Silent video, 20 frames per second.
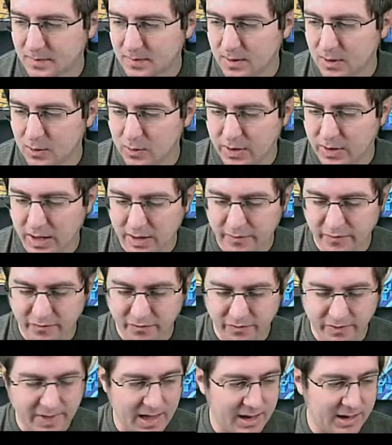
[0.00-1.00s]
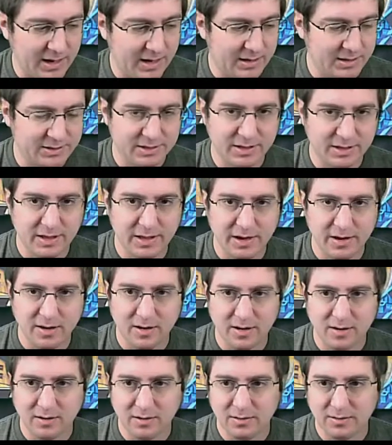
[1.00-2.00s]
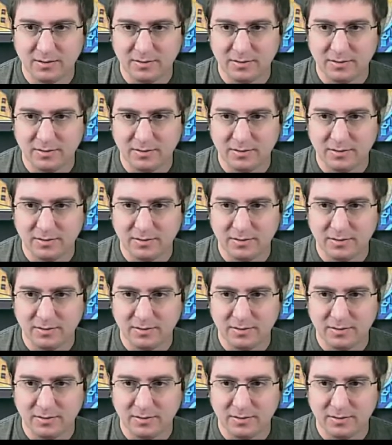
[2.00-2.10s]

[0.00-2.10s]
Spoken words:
Okay, so that is their